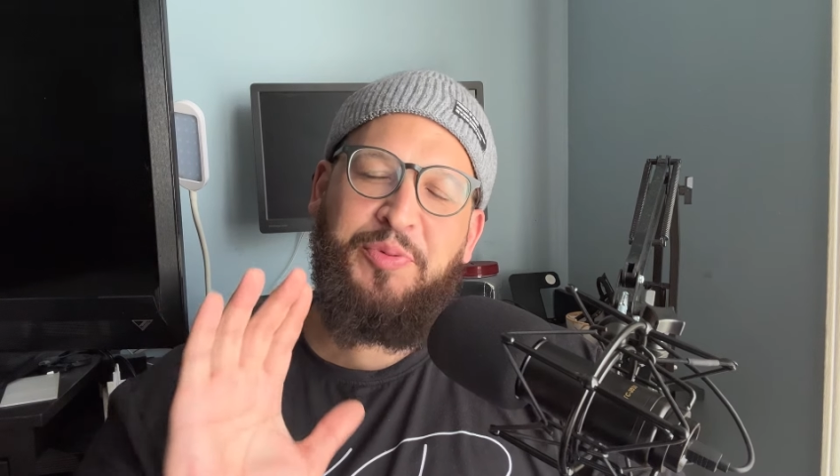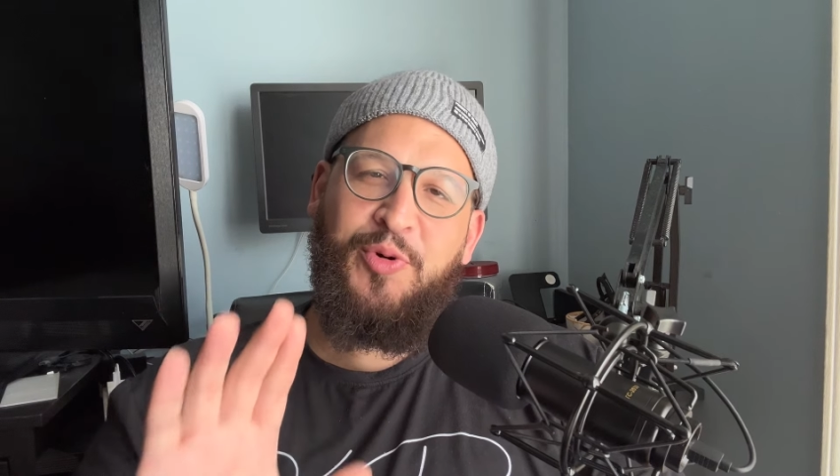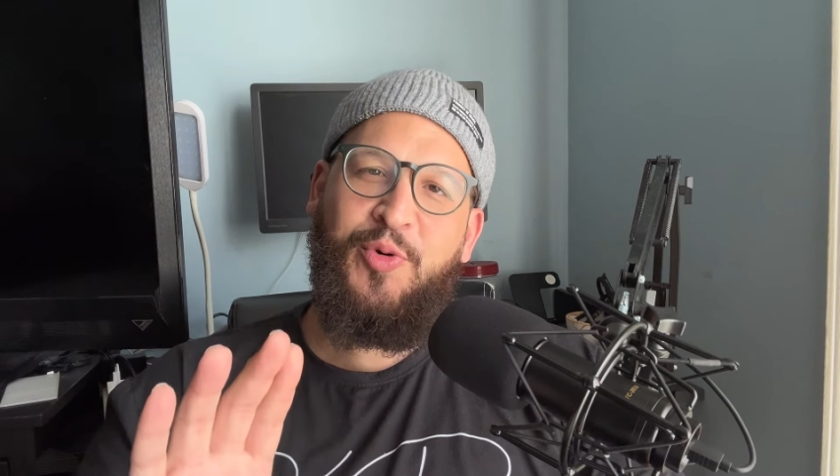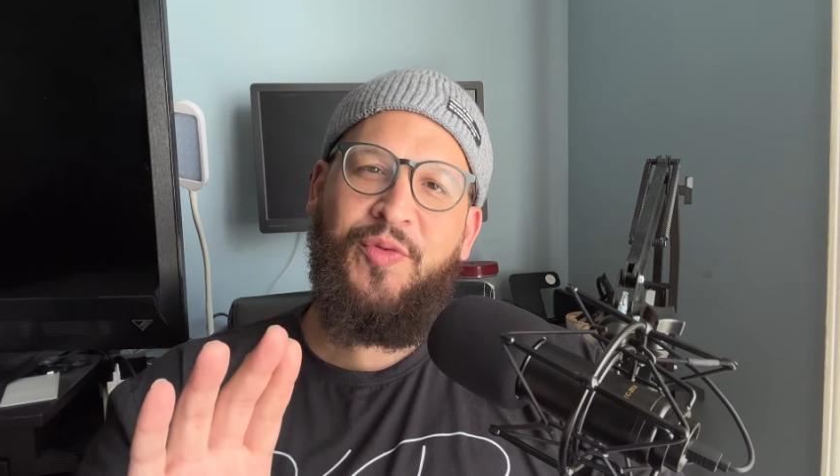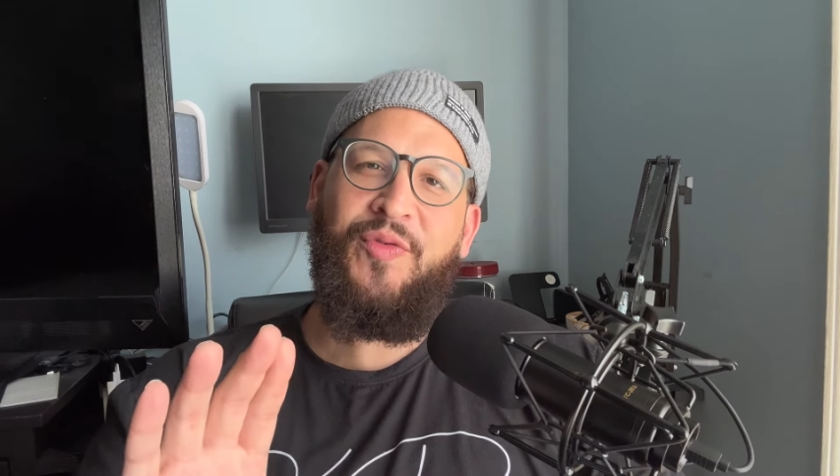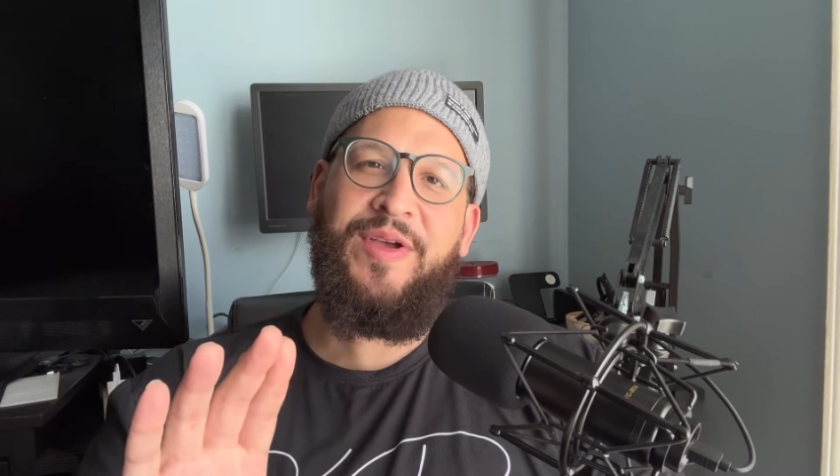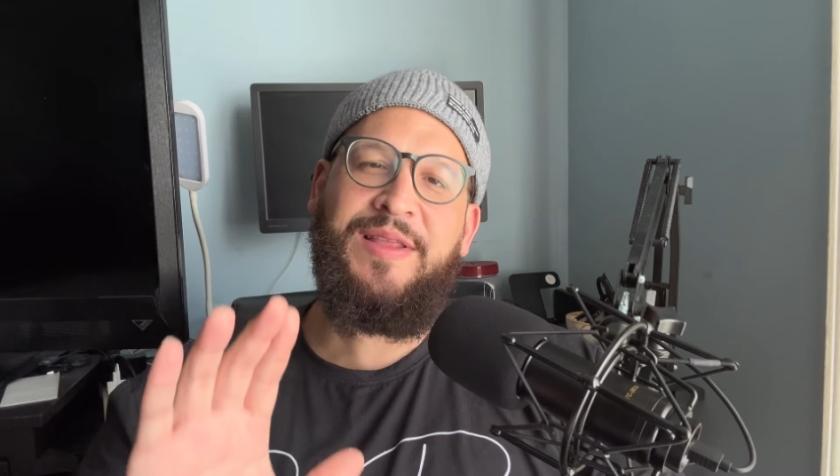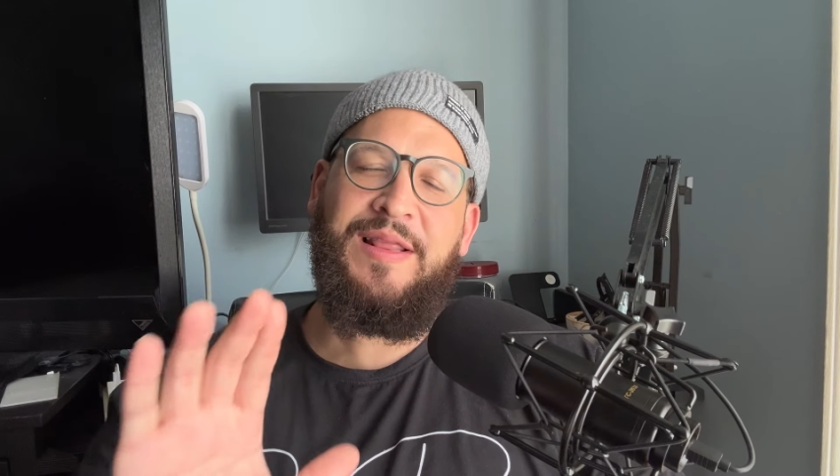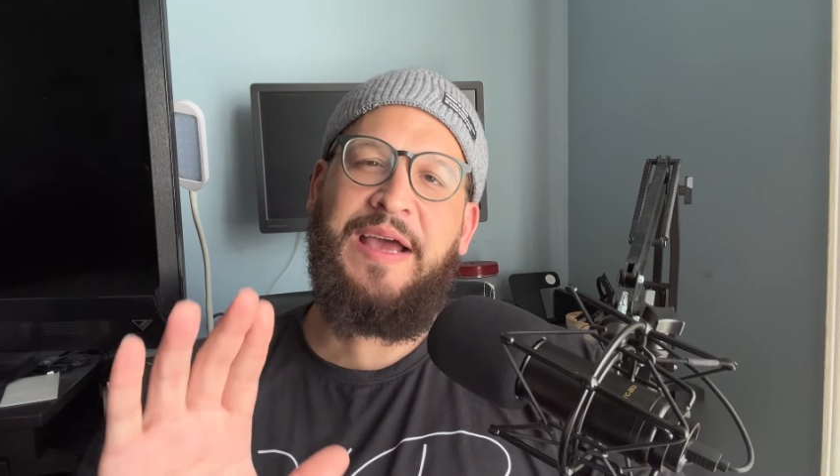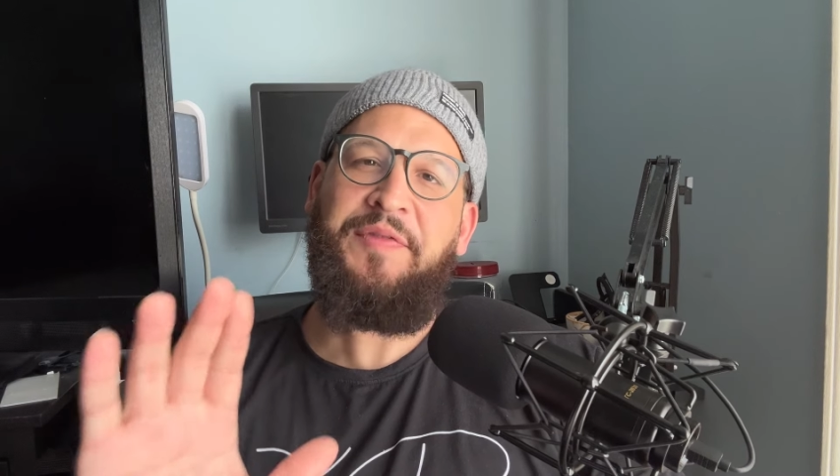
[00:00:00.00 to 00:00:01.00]
proof in
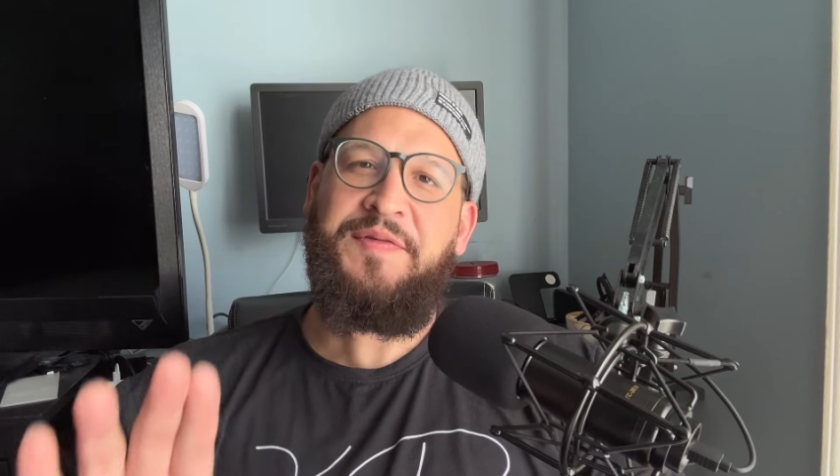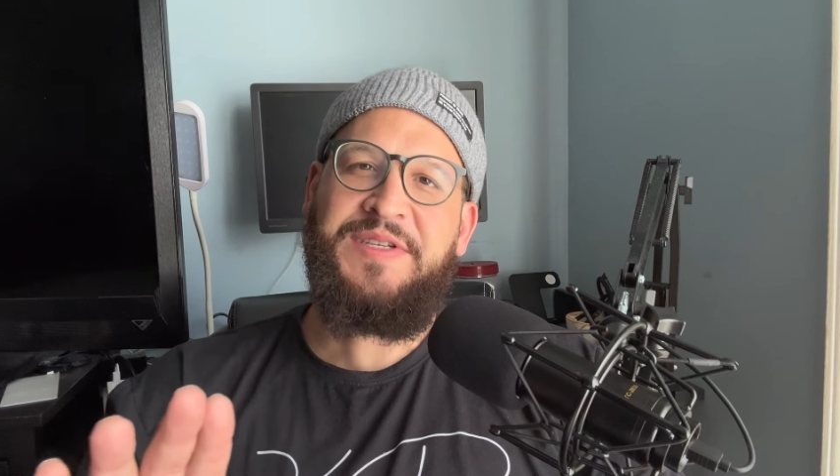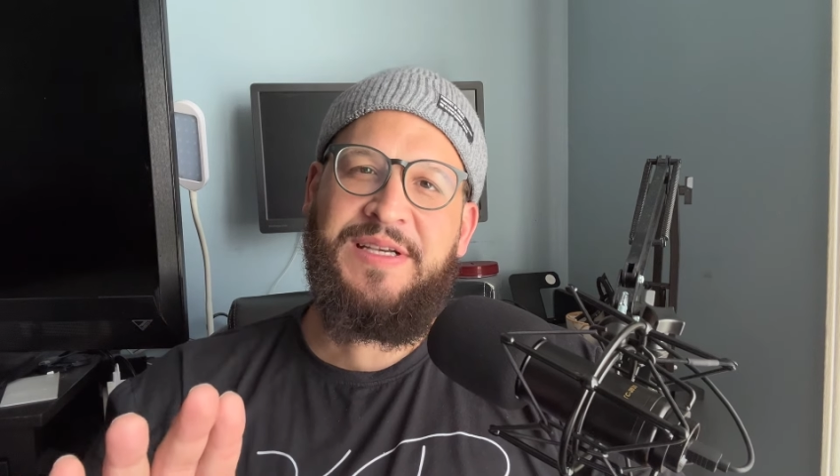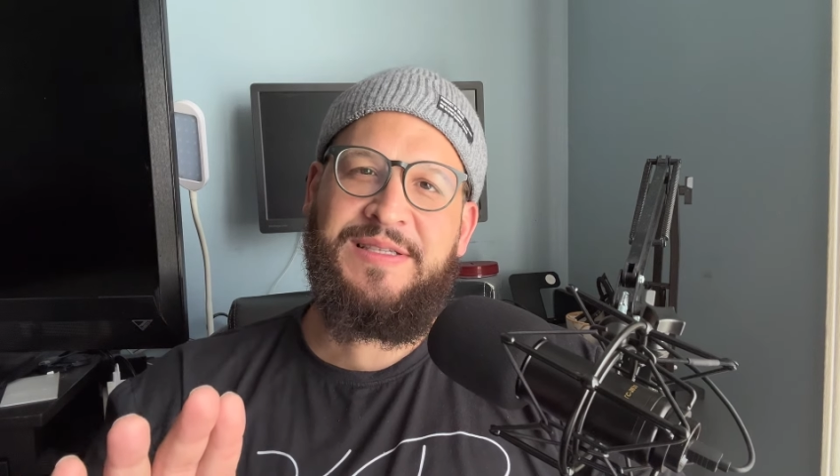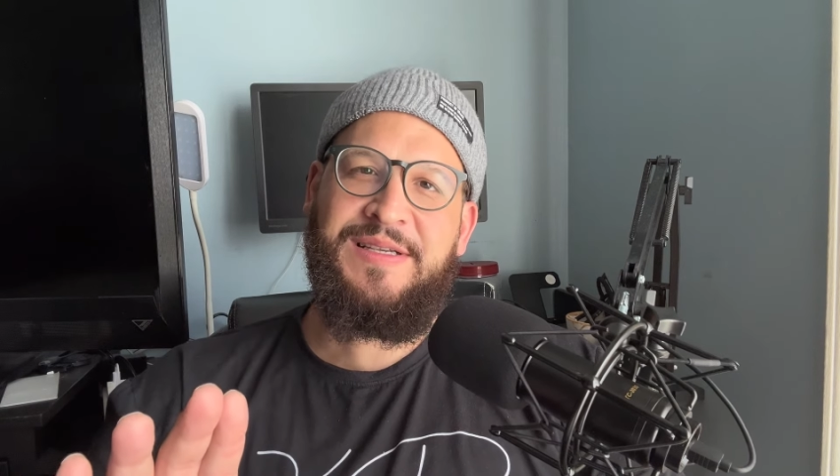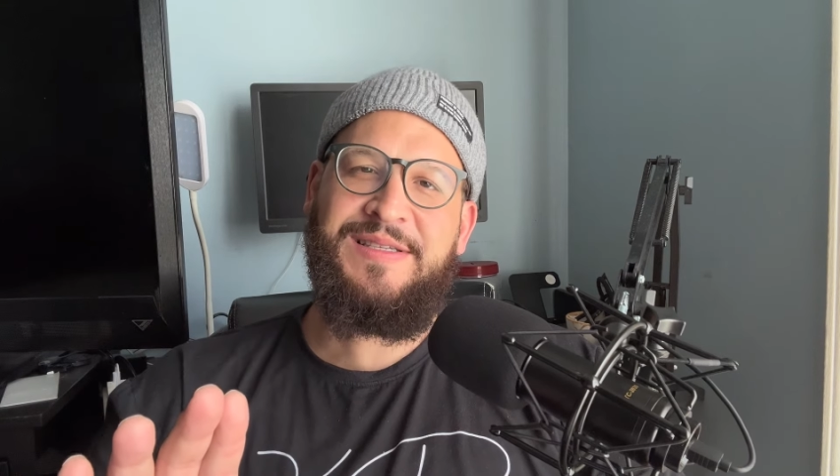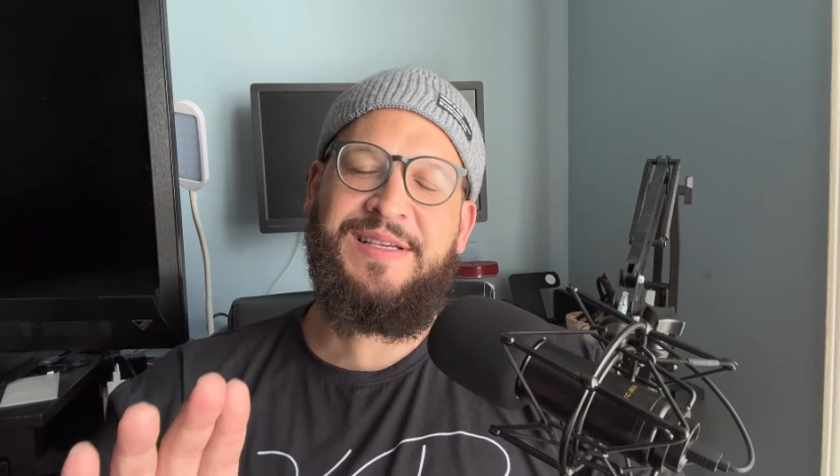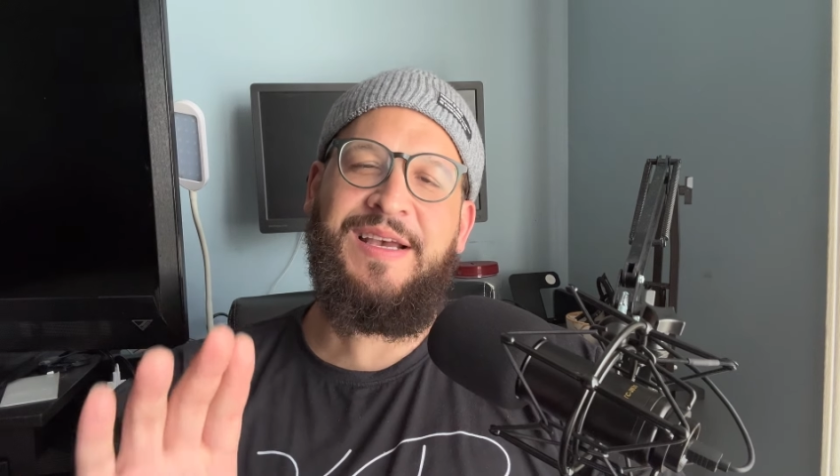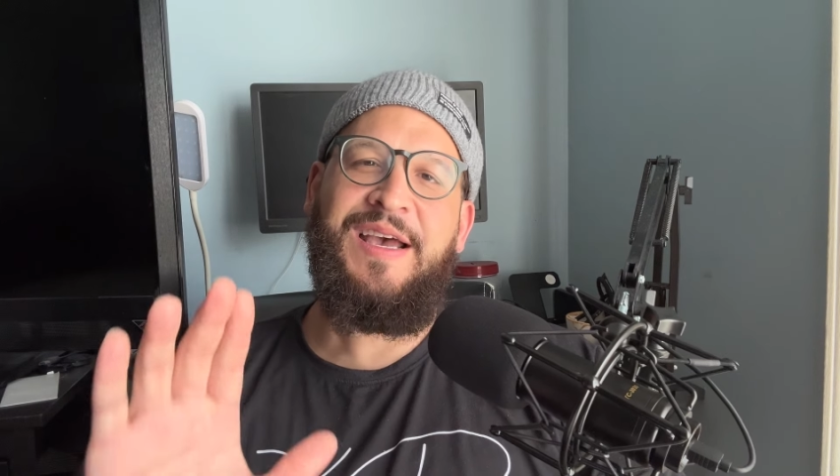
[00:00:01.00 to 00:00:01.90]
the life of Jesus